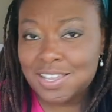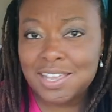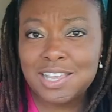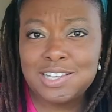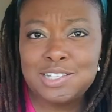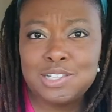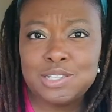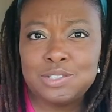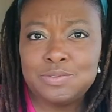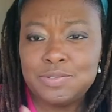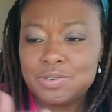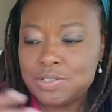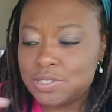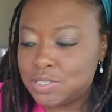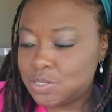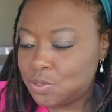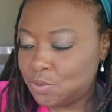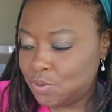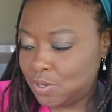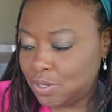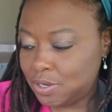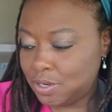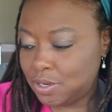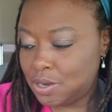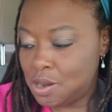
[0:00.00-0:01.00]
It just feels so
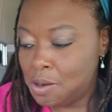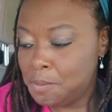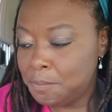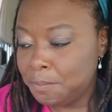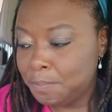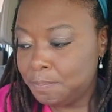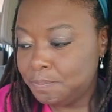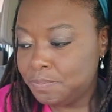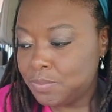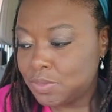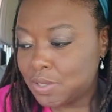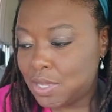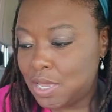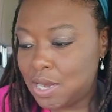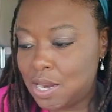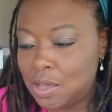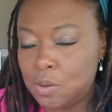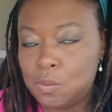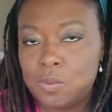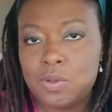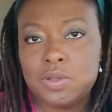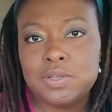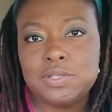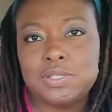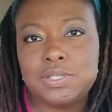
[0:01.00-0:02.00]
good. And I
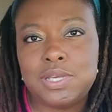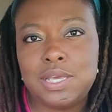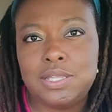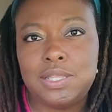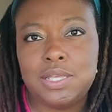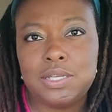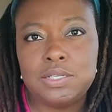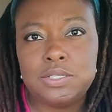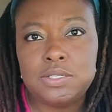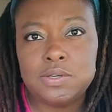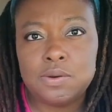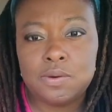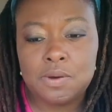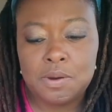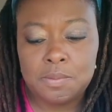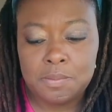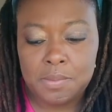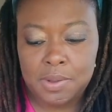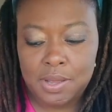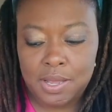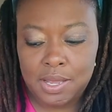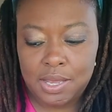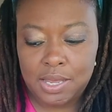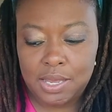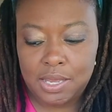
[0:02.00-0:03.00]
will say that during
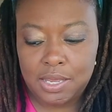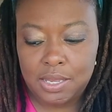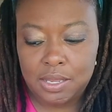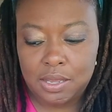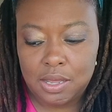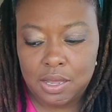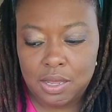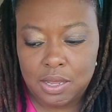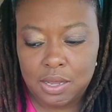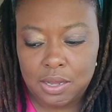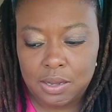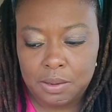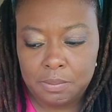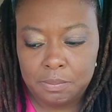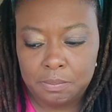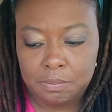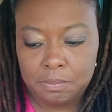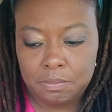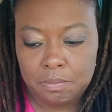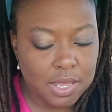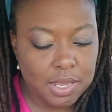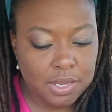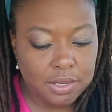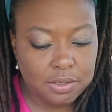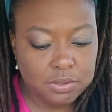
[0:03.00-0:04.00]
my um
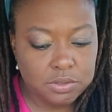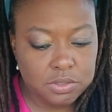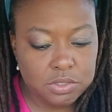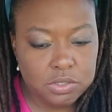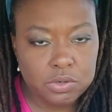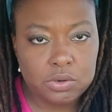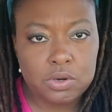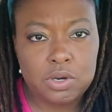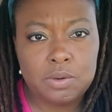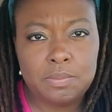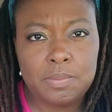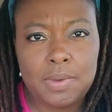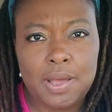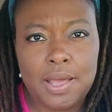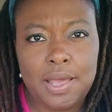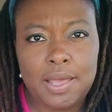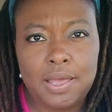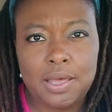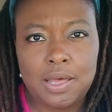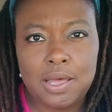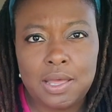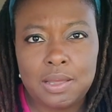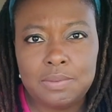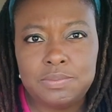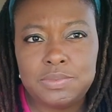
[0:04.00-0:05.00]
like during
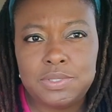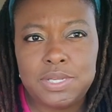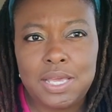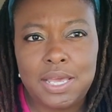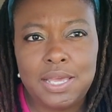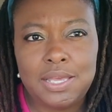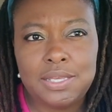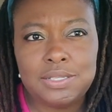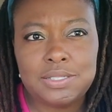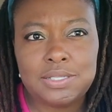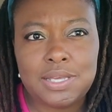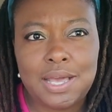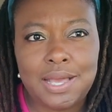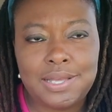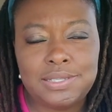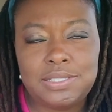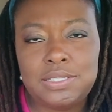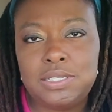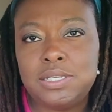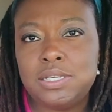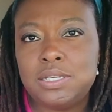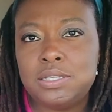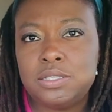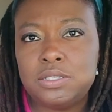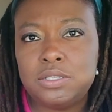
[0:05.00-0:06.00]
my up days, I
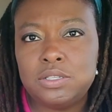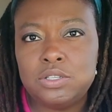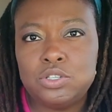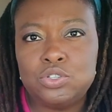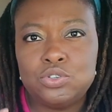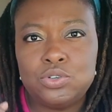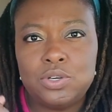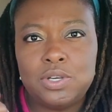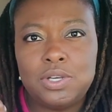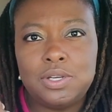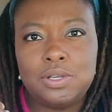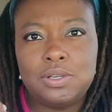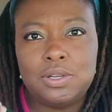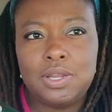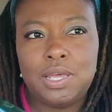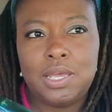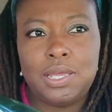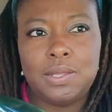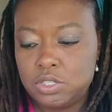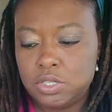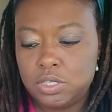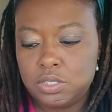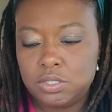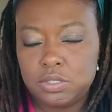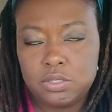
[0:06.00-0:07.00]
tend to drink
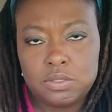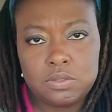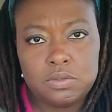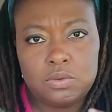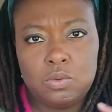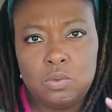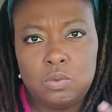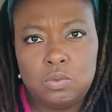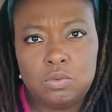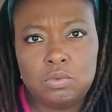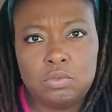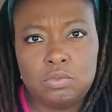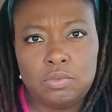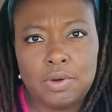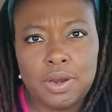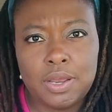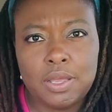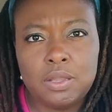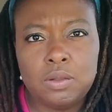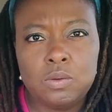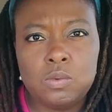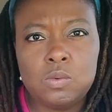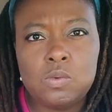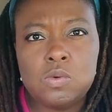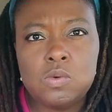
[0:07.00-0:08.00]
like just regular